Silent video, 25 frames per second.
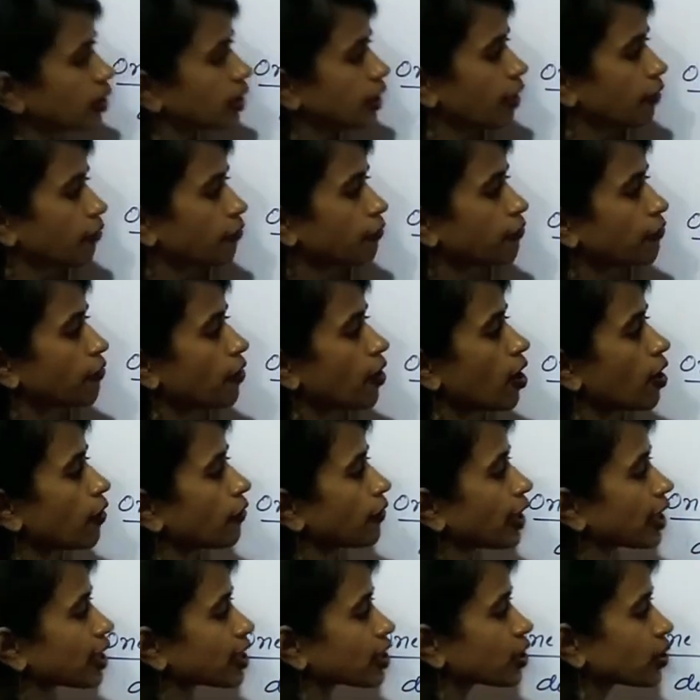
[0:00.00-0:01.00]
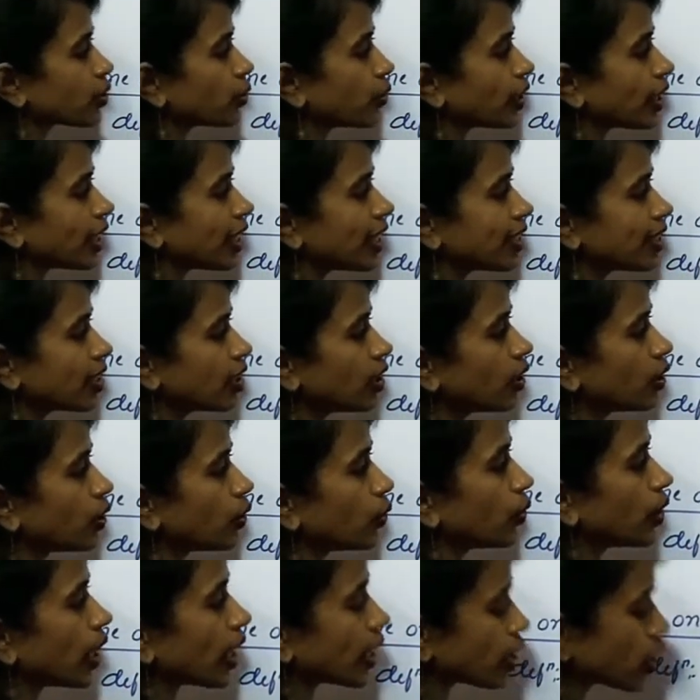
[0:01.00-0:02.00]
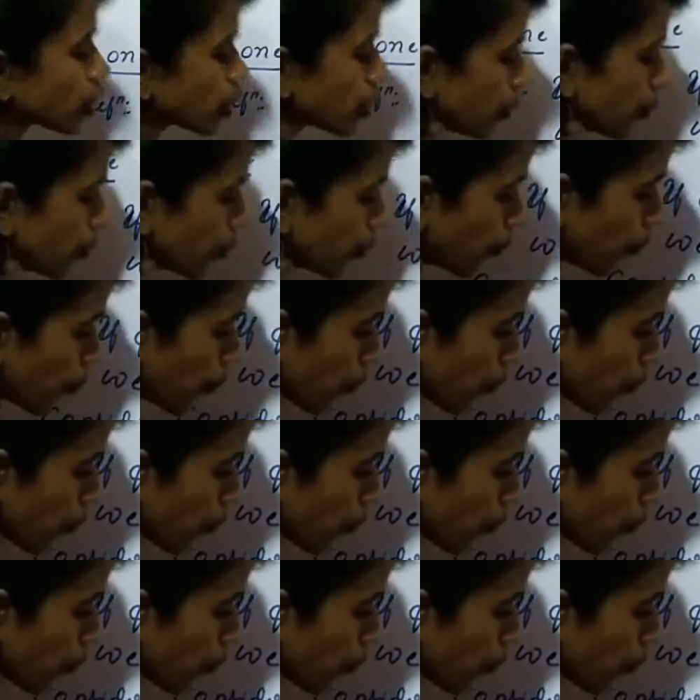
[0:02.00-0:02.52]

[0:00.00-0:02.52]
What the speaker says: f of x2 is 2x2.